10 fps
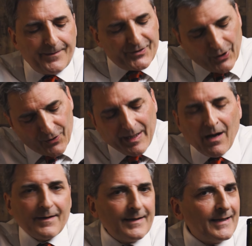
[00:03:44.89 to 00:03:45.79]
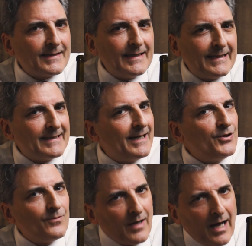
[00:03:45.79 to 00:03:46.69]
turned me on to this, and he said,
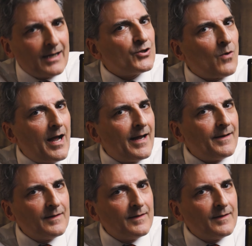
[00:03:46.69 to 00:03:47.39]
you've got to try it.